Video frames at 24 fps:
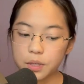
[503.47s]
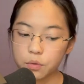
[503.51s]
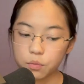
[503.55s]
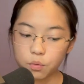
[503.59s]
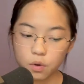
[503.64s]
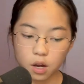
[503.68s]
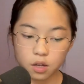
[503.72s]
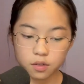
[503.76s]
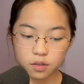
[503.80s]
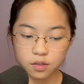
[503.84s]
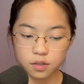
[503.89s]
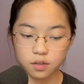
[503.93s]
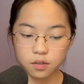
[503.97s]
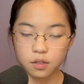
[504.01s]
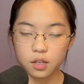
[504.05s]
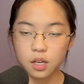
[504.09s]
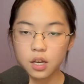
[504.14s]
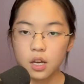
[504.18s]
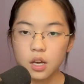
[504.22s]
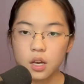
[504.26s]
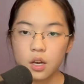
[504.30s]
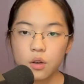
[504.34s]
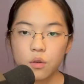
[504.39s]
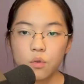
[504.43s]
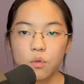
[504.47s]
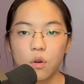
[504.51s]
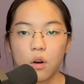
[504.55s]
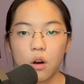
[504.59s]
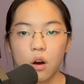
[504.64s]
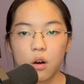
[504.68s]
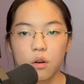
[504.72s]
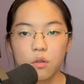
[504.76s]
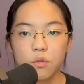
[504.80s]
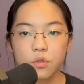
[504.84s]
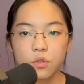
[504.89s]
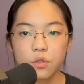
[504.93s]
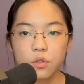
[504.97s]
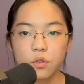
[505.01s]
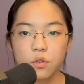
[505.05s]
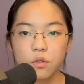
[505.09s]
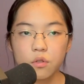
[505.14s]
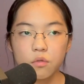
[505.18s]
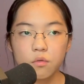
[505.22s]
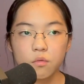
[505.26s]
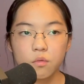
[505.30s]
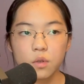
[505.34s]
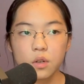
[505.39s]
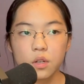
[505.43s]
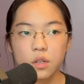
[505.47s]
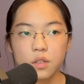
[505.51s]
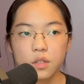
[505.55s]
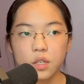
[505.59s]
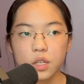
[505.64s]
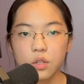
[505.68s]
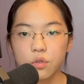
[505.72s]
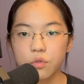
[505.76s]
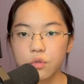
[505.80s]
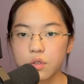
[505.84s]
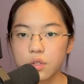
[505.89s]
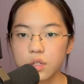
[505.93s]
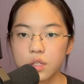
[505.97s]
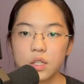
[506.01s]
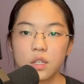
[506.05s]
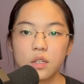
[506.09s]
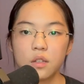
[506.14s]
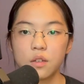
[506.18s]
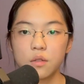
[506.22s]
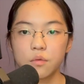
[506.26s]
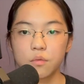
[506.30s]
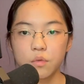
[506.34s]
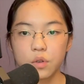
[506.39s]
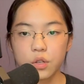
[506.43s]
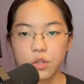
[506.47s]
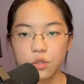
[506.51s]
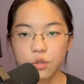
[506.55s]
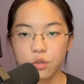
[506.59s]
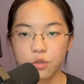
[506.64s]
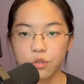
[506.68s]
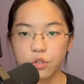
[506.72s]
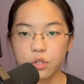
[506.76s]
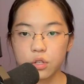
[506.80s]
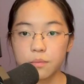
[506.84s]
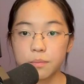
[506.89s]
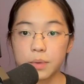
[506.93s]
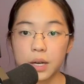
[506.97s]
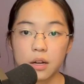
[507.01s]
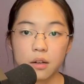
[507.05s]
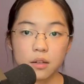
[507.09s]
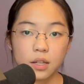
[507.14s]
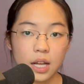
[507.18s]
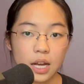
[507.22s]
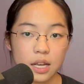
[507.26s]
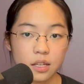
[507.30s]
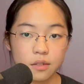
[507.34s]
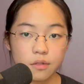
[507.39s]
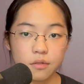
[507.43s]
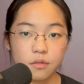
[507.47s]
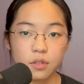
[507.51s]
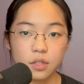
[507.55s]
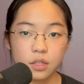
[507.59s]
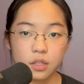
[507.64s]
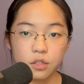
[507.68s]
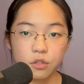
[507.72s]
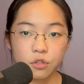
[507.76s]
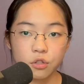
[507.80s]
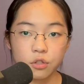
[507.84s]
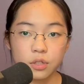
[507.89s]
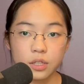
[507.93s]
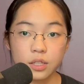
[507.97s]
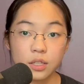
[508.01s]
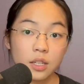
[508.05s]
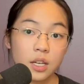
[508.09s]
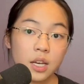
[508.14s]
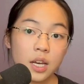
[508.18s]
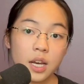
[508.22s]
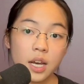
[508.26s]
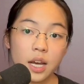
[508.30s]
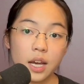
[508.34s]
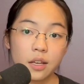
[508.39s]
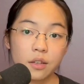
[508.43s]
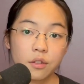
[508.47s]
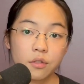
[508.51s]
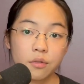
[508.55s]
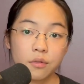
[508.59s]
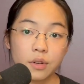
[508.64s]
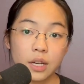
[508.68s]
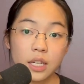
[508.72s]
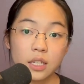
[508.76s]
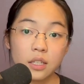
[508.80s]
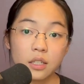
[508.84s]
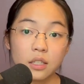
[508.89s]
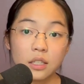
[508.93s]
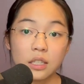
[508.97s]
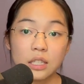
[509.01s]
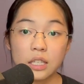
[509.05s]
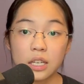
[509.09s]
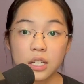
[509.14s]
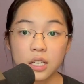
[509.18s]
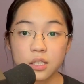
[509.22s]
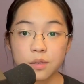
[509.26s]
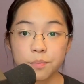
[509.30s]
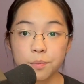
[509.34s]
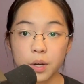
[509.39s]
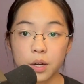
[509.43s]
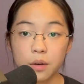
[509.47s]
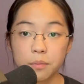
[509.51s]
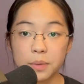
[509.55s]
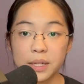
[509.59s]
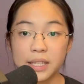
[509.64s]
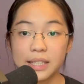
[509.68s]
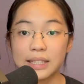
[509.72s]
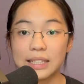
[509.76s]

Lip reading: Watson, who also was interested in researching about classical conditioning and created the experiment,